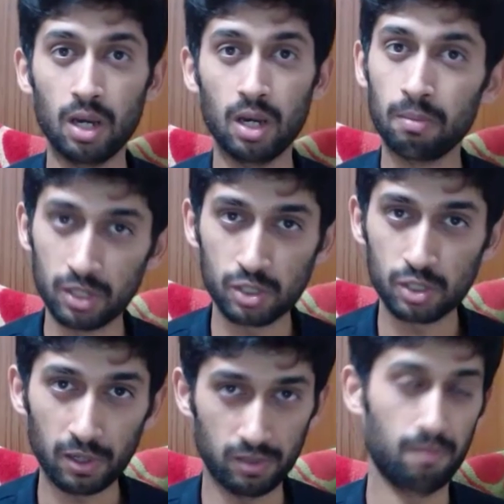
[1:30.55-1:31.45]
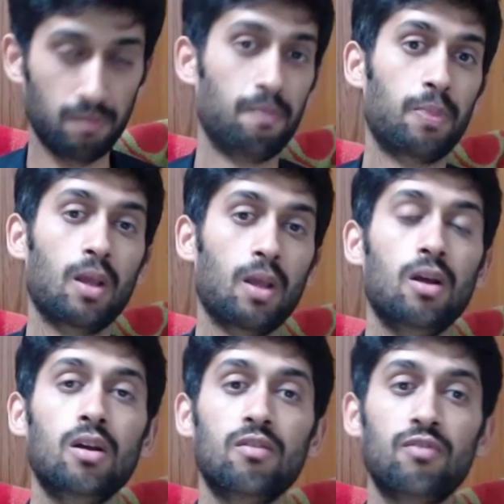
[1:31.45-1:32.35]
Ama means poison.
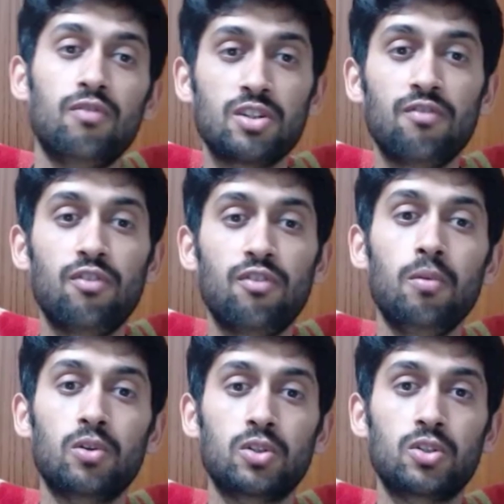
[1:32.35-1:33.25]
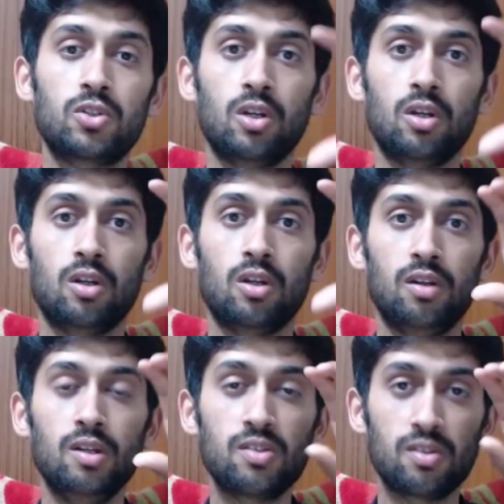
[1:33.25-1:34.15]
First and foremost
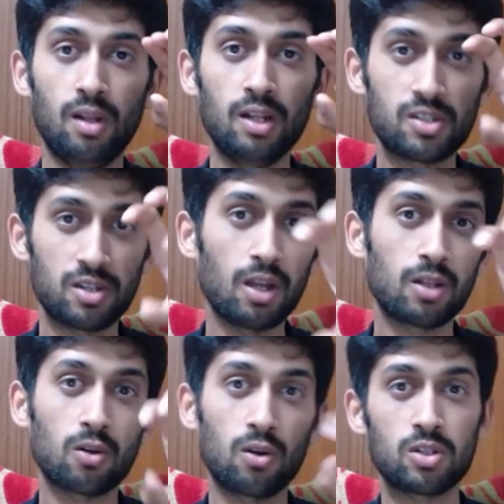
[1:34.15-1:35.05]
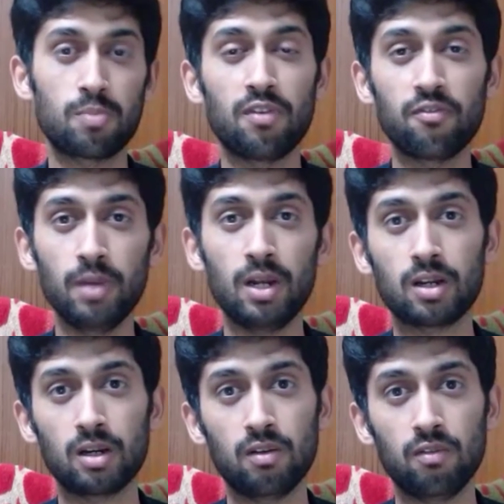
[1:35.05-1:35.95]
is, let's take the concept of
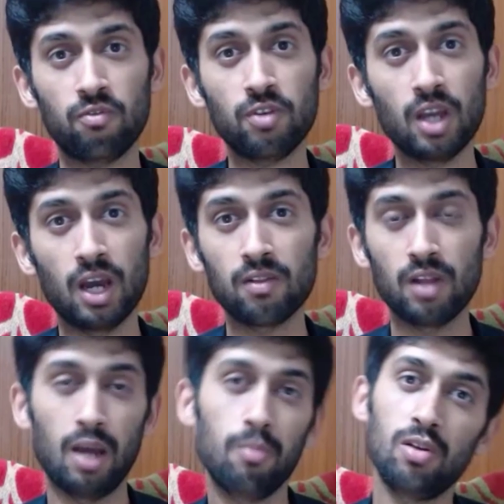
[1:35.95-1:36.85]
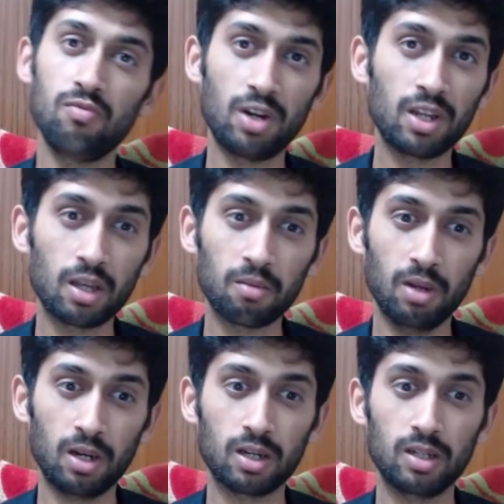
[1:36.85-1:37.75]
milk. We have the habit of
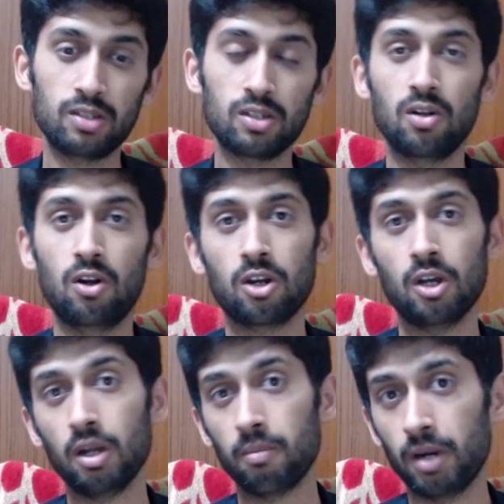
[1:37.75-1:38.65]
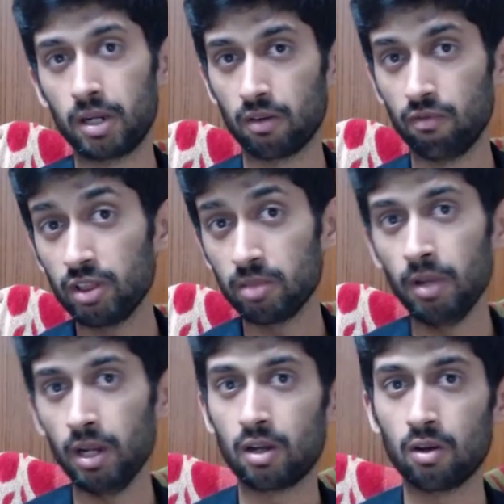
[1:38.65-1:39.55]
drinking milk, is it not? But with
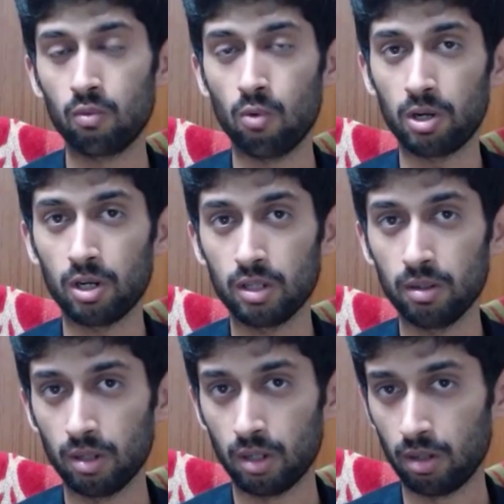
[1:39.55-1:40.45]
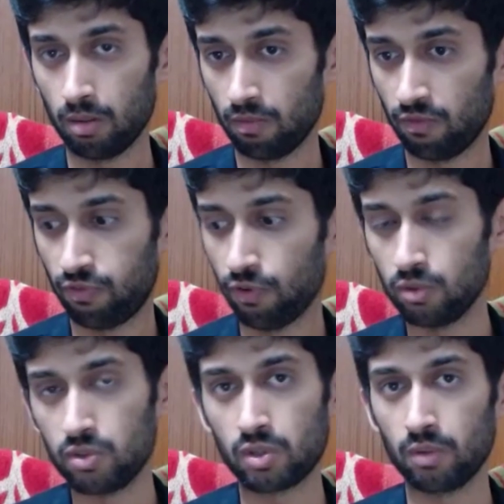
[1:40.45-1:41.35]
milk, what are the
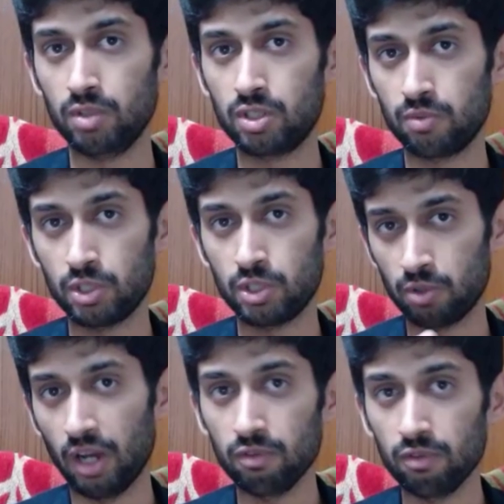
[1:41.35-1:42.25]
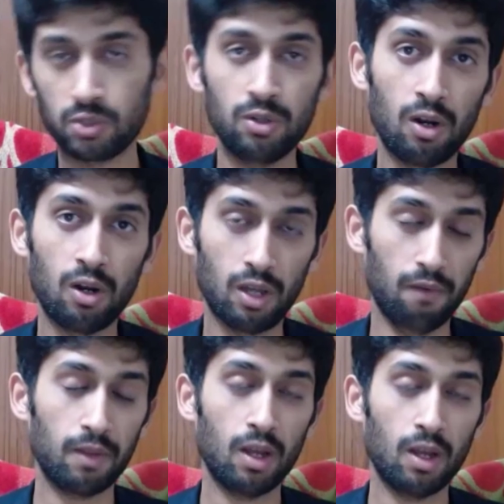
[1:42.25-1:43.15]
foods which we should have, we should not
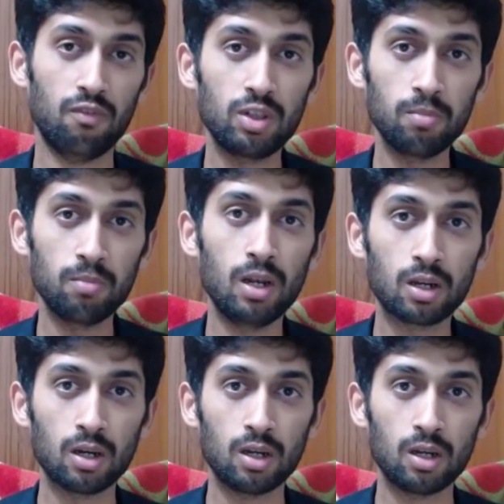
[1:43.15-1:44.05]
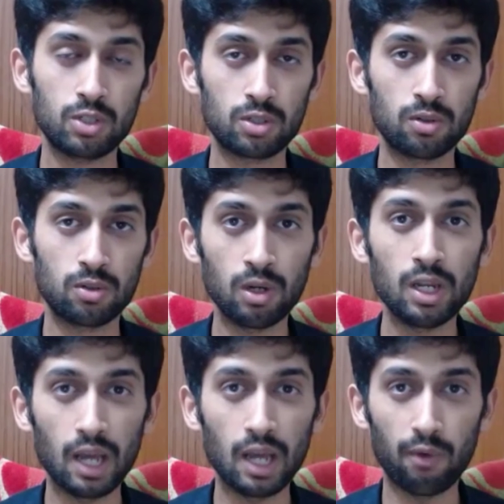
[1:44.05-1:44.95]
have? With milk, we should
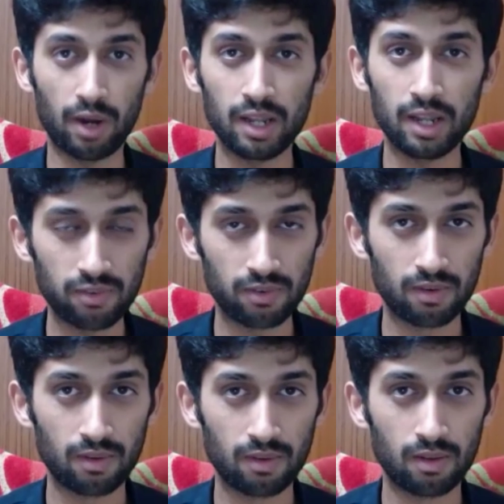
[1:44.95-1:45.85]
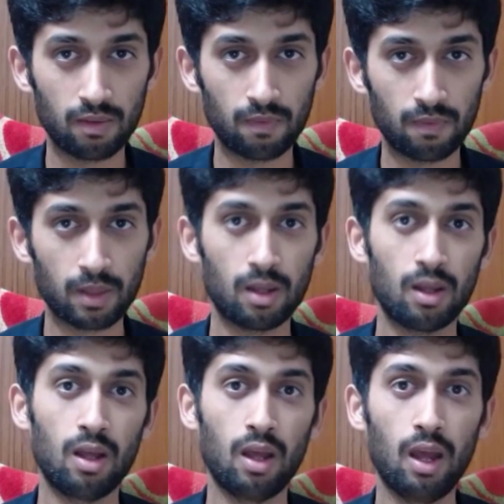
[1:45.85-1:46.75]
only have rice,
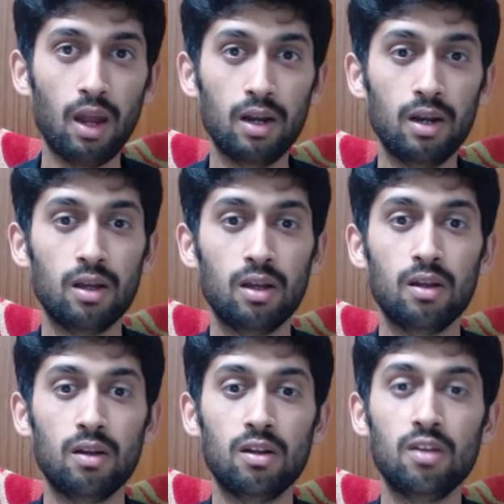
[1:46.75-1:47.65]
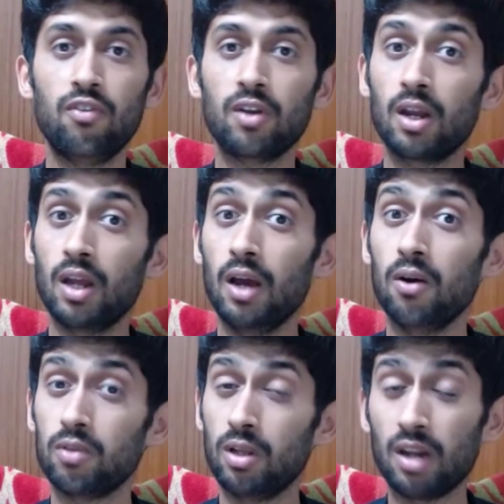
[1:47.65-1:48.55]
and if we can
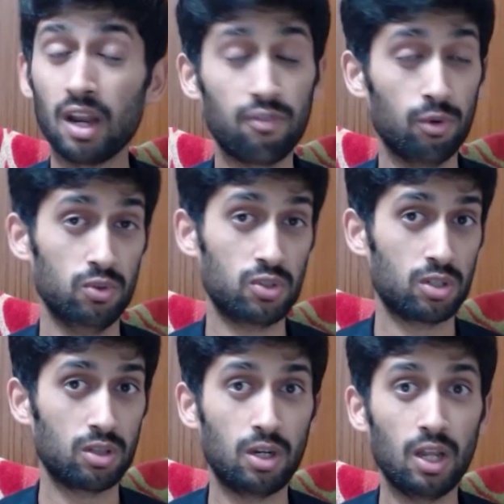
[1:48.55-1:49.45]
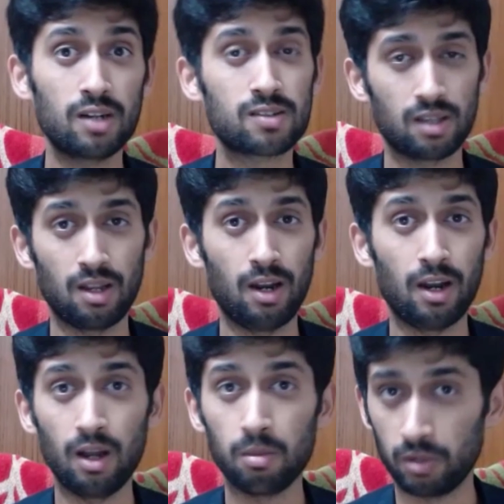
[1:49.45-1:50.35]
have the dry fruits, the dates
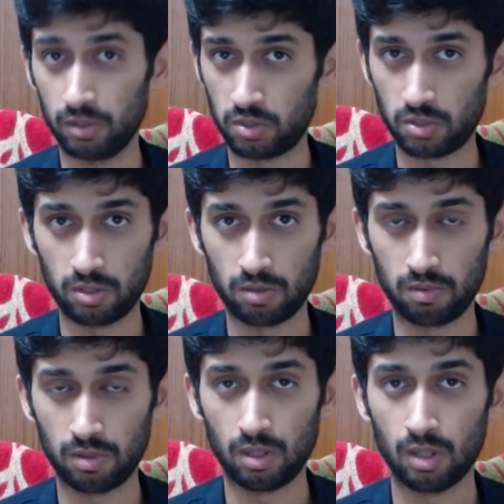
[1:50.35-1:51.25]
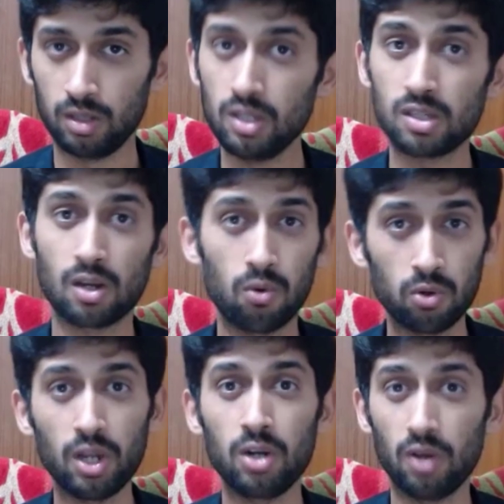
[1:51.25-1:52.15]
and almonds. These are
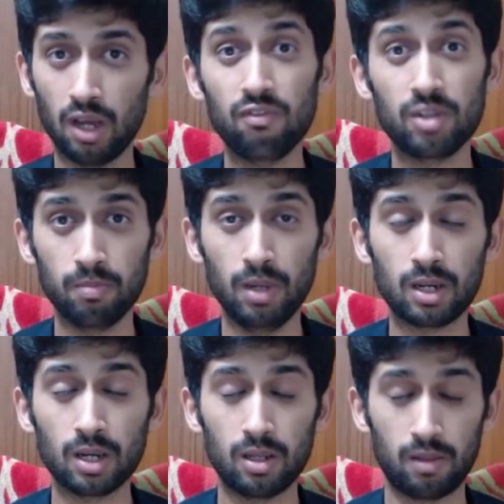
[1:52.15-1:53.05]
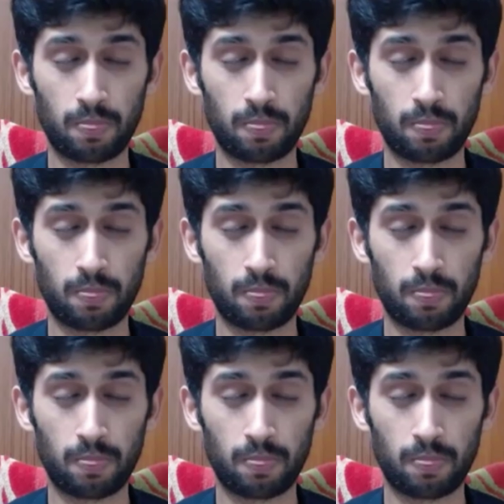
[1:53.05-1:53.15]
okay to have with milk.